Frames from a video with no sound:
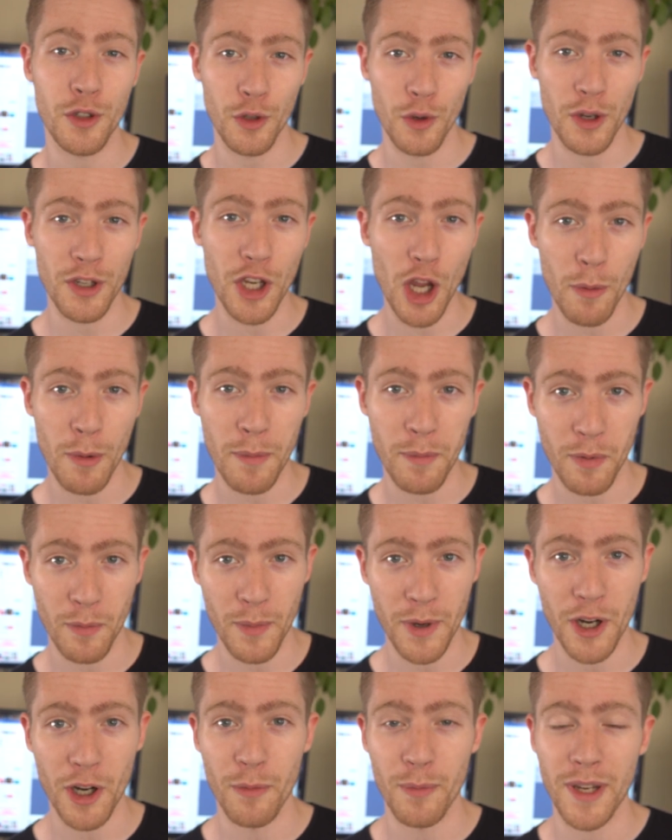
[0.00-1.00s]
to Adobe
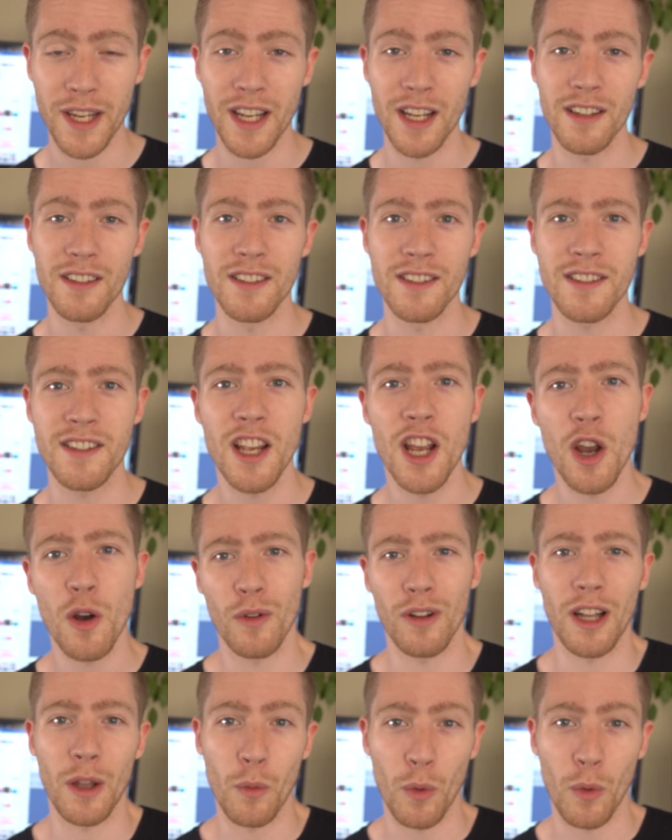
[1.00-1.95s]
Premiere because, well,